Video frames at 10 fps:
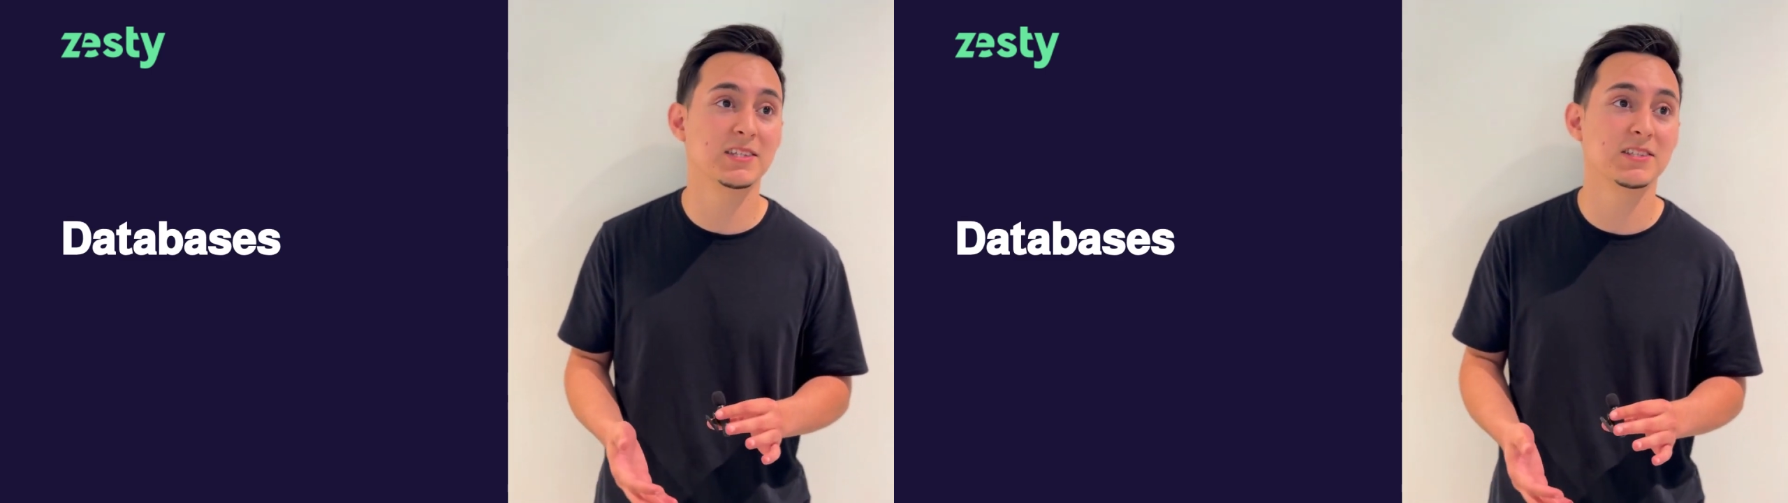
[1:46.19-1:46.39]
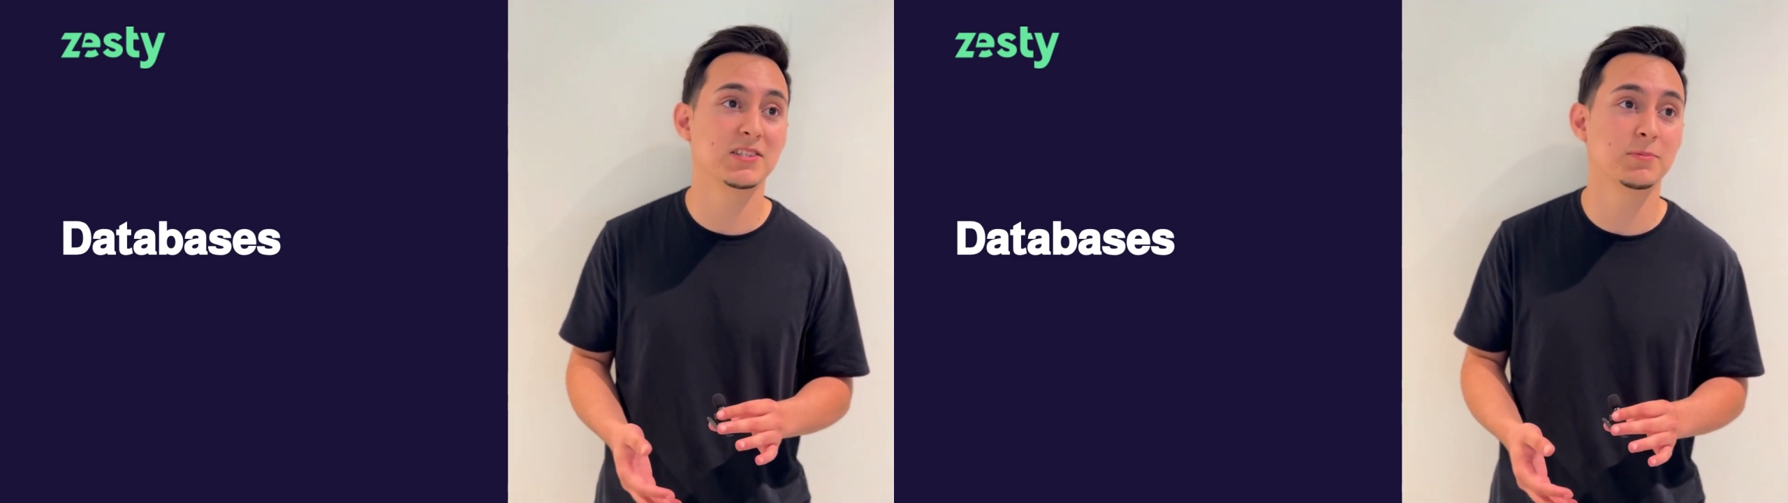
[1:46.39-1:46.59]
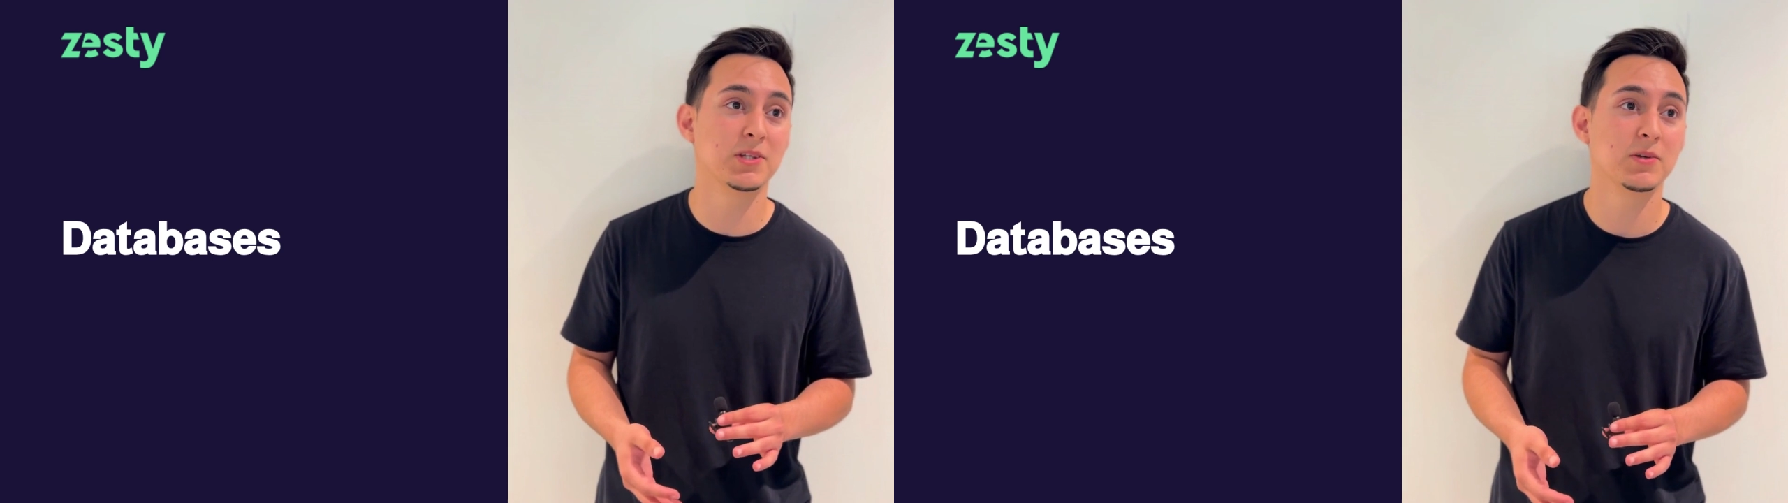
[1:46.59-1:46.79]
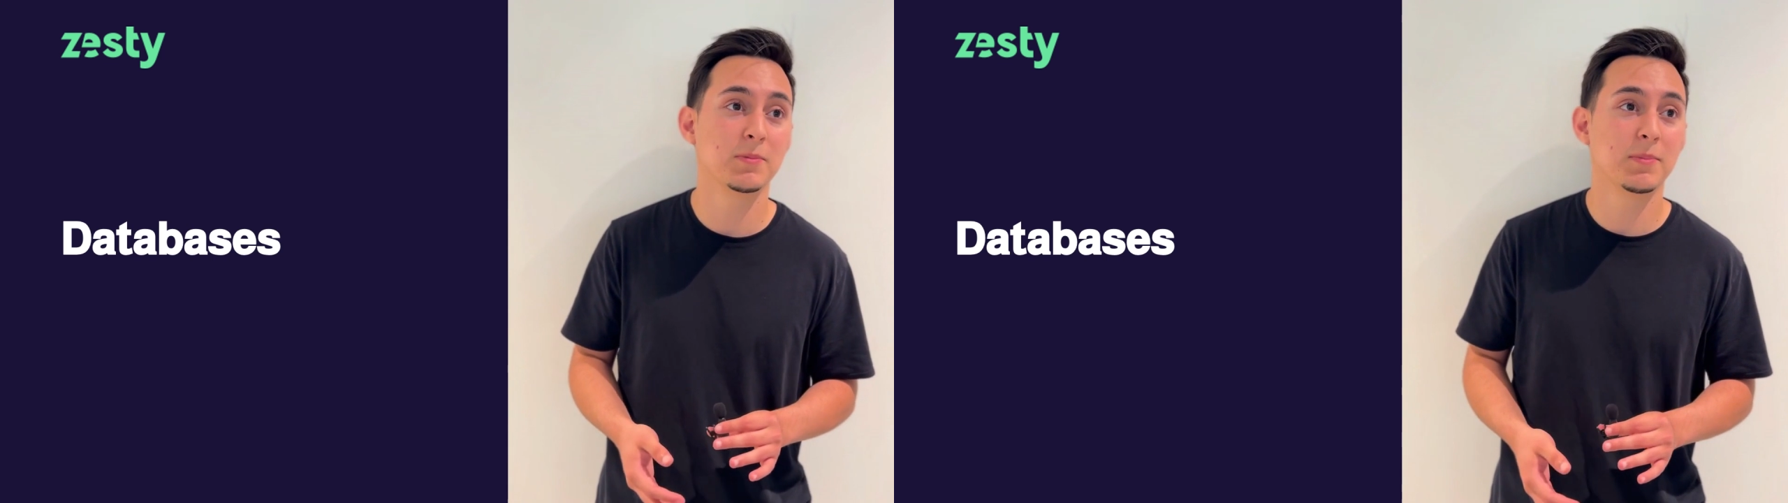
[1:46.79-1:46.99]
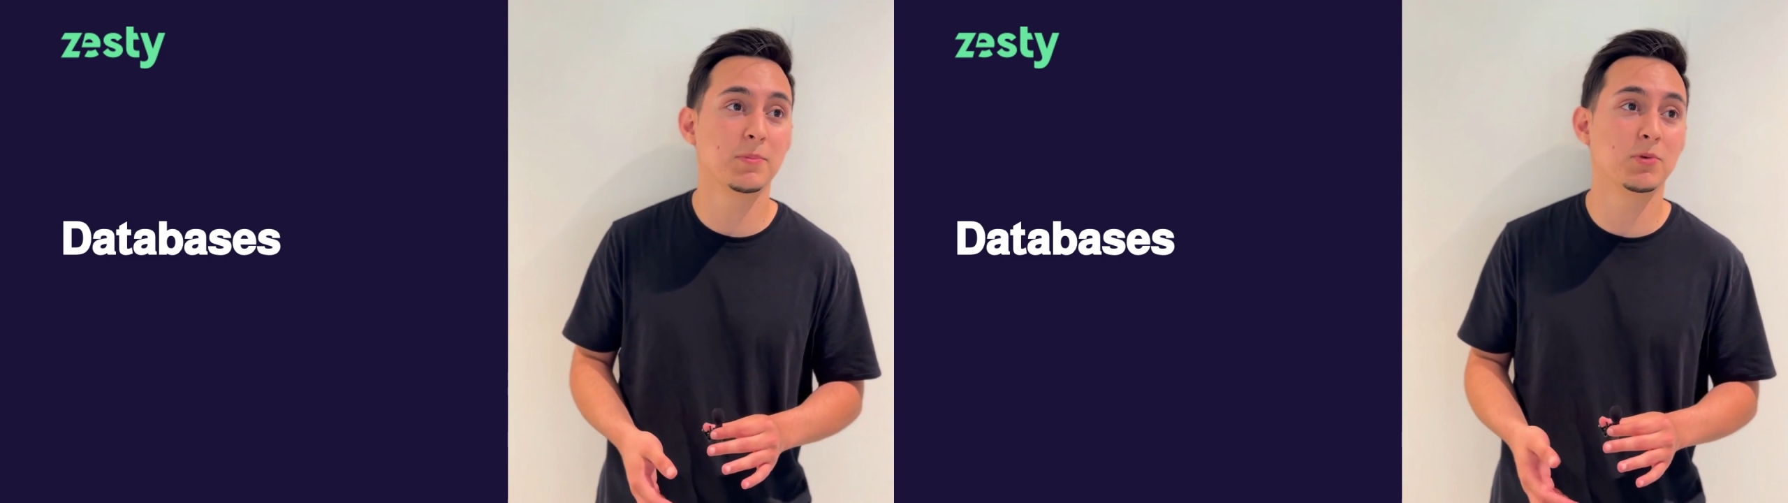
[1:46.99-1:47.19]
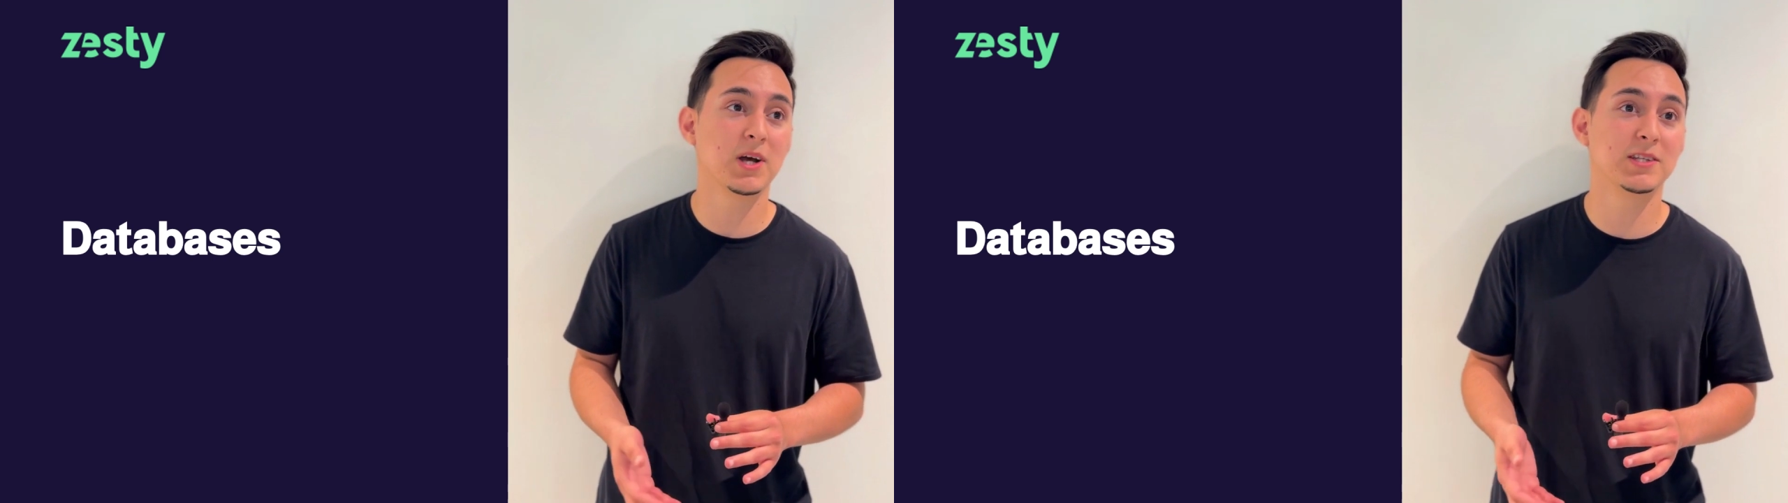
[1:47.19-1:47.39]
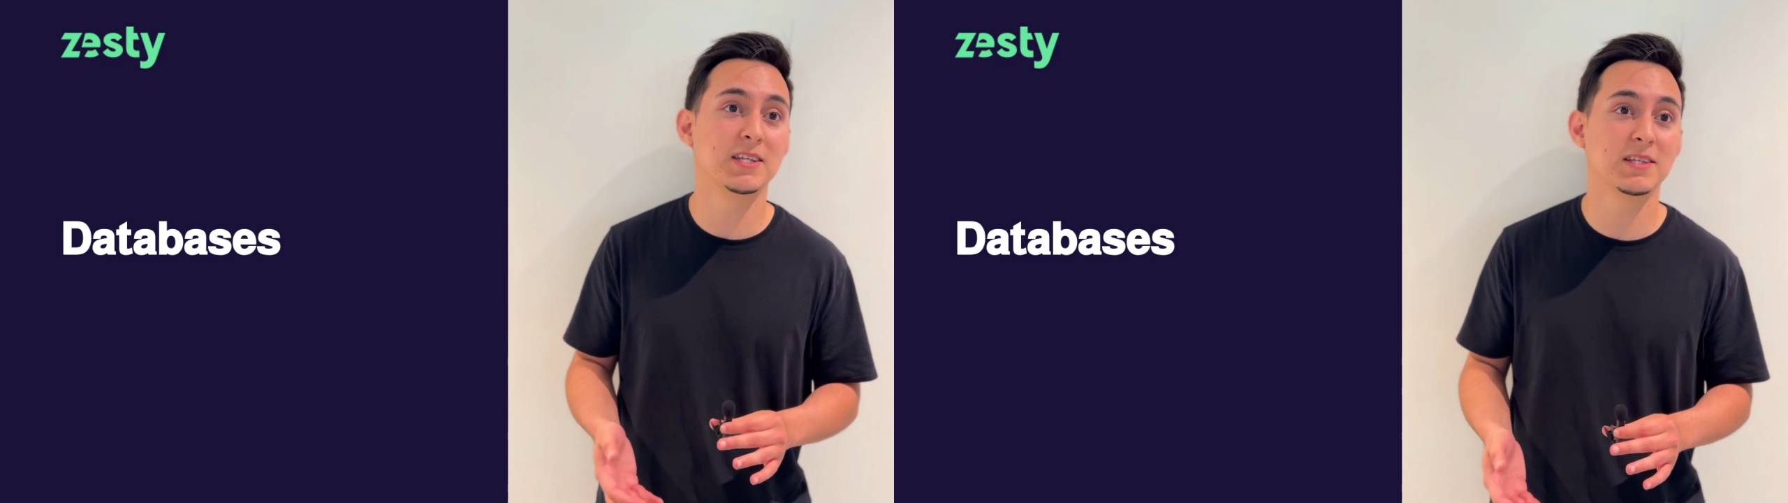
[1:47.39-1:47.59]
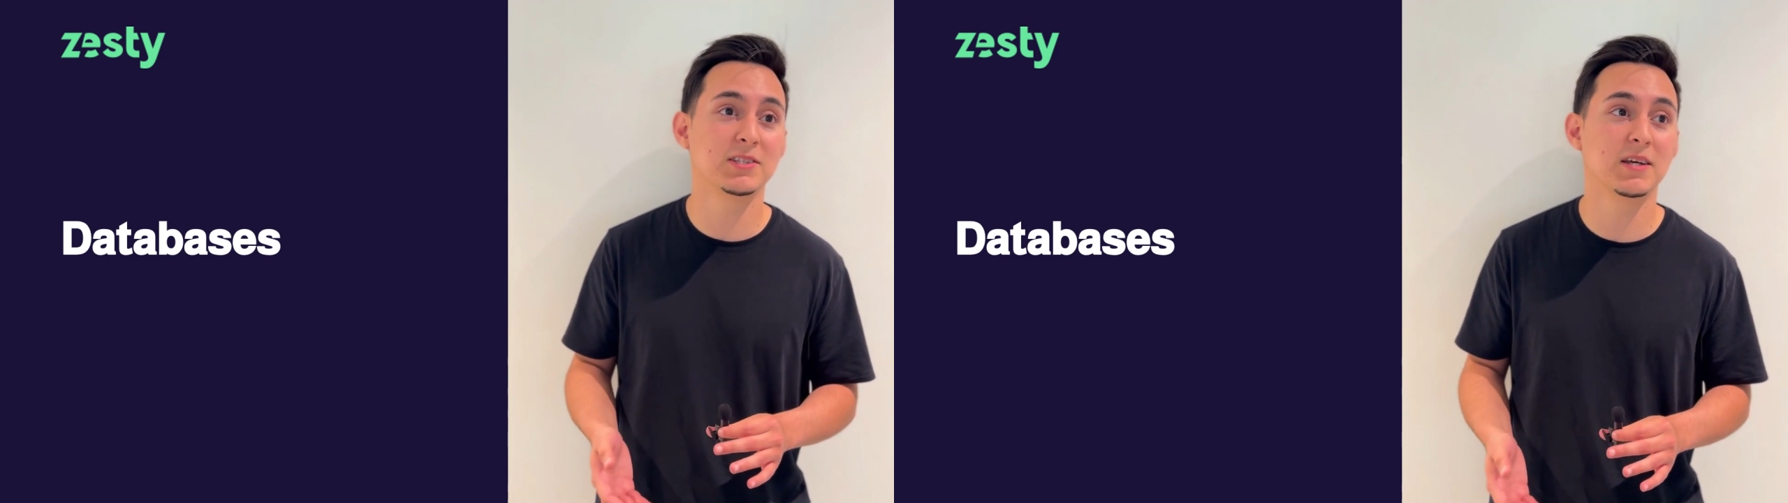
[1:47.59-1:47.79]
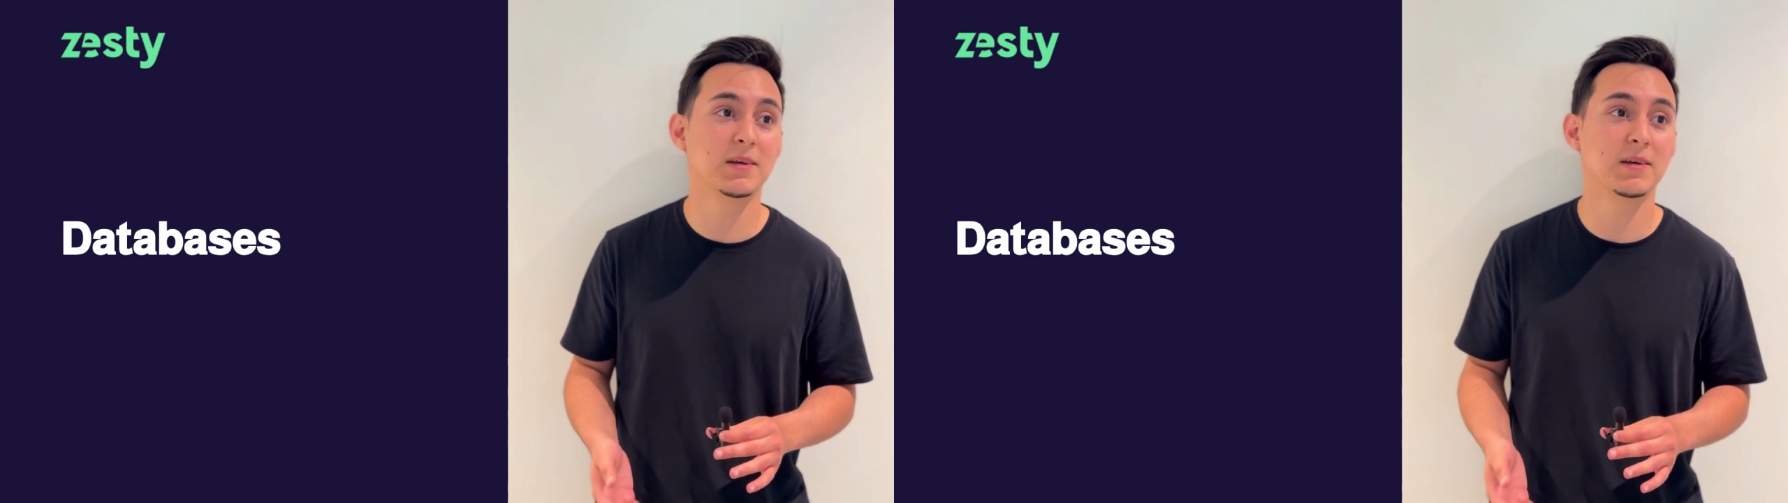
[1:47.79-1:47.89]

disappearing mid-process